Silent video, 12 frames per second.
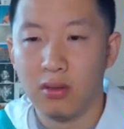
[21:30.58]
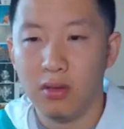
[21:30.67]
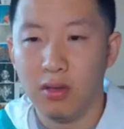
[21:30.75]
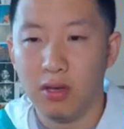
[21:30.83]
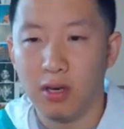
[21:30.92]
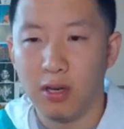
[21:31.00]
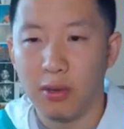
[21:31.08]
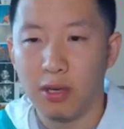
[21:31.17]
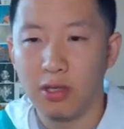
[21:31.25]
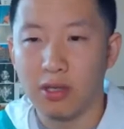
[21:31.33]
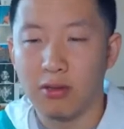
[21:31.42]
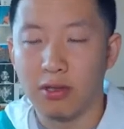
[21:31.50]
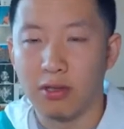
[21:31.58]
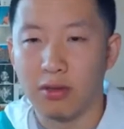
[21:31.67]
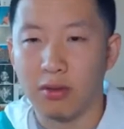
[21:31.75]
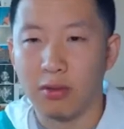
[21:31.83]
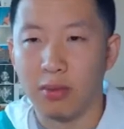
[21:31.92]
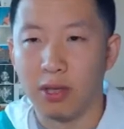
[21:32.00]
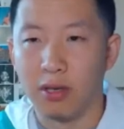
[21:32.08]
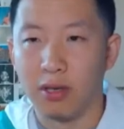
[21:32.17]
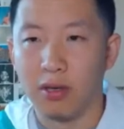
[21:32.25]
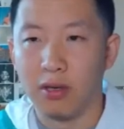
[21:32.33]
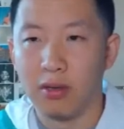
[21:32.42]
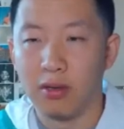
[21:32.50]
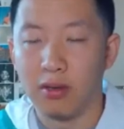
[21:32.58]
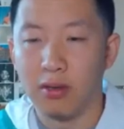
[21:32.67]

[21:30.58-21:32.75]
Yeah, I'm going to just click Trick Room here.